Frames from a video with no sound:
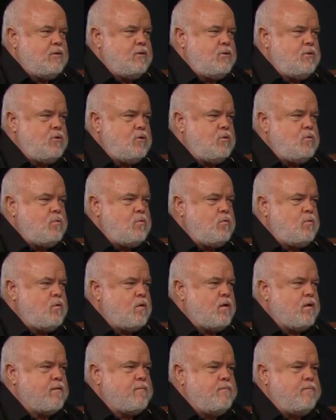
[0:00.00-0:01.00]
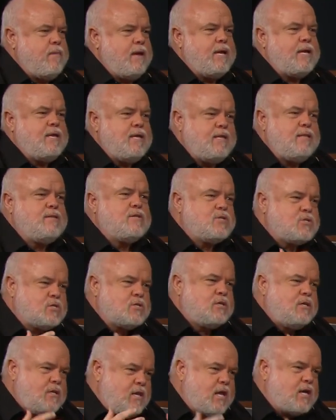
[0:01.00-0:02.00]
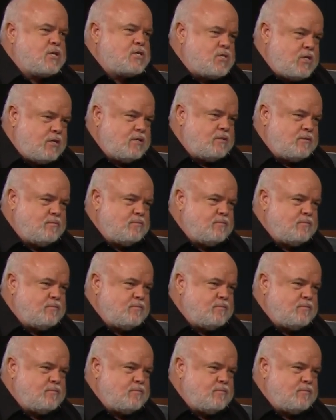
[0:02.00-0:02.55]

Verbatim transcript: you are making this connection